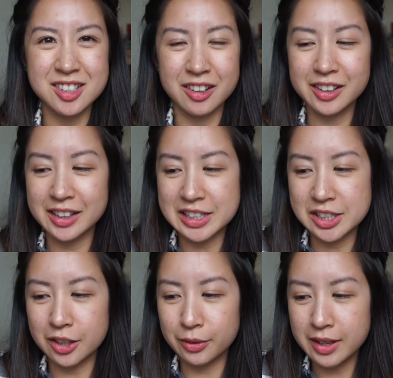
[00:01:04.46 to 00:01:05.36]
started,
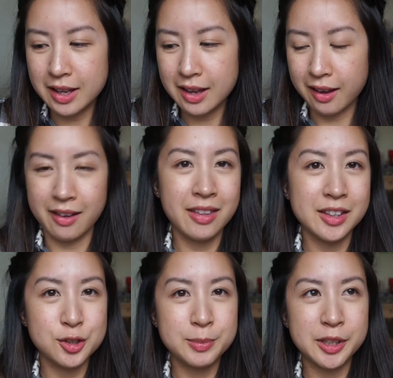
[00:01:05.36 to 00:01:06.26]
so I thought
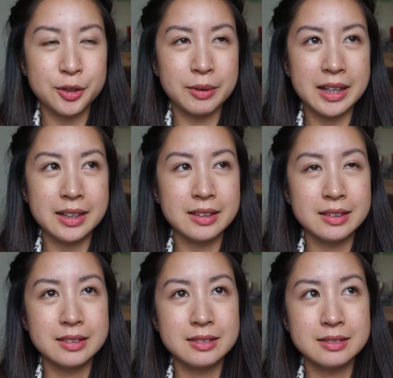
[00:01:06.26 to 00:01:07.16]
this would be a great,
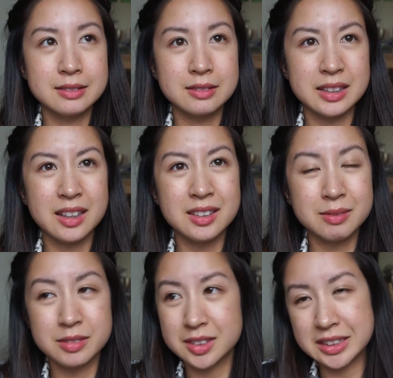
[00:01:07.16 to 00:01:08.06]
not
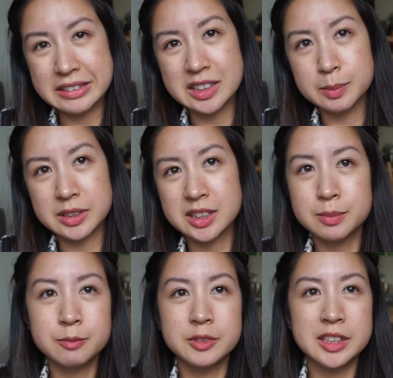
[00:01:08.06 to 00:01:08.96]
a series, but just
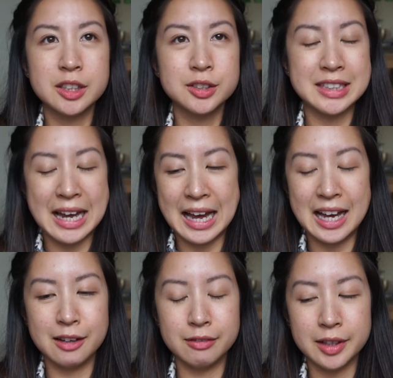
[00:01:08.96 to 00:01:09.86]
some videos to
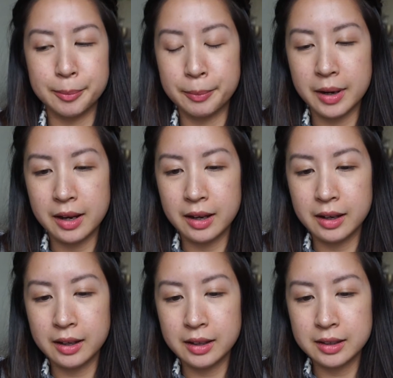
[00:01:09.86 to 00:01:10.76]
have
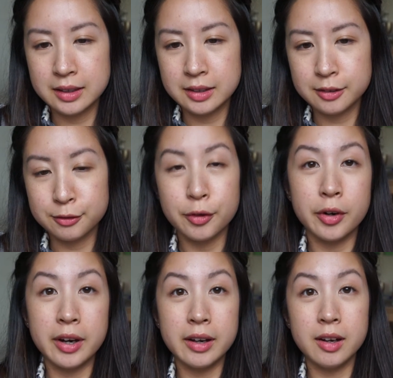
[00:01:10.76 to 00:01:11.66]

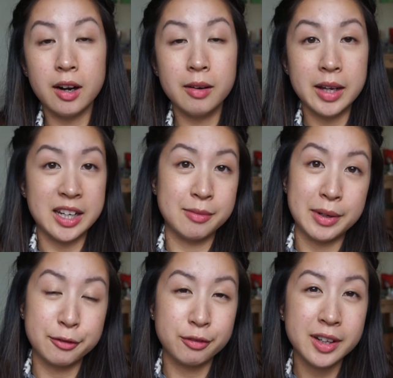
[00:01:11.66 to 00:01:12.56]
for any of
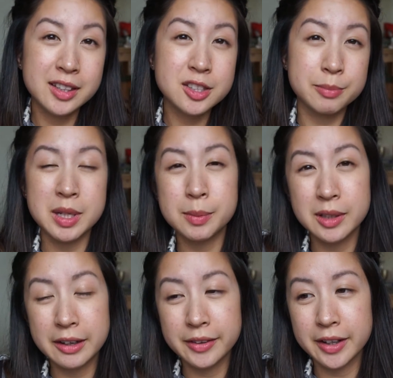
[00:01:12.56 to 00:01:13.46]
my friends or people
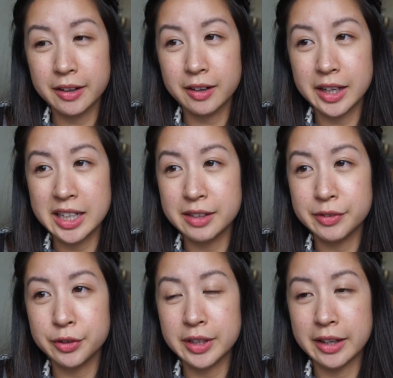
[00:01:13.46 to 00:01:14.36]
out there, any of
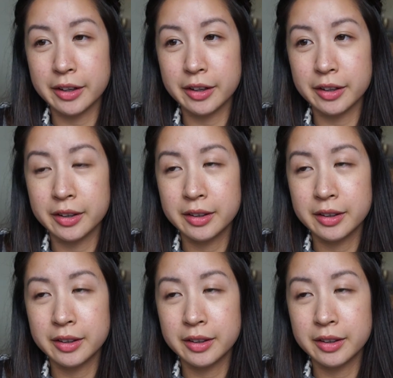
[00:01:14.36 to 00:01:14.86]
you that are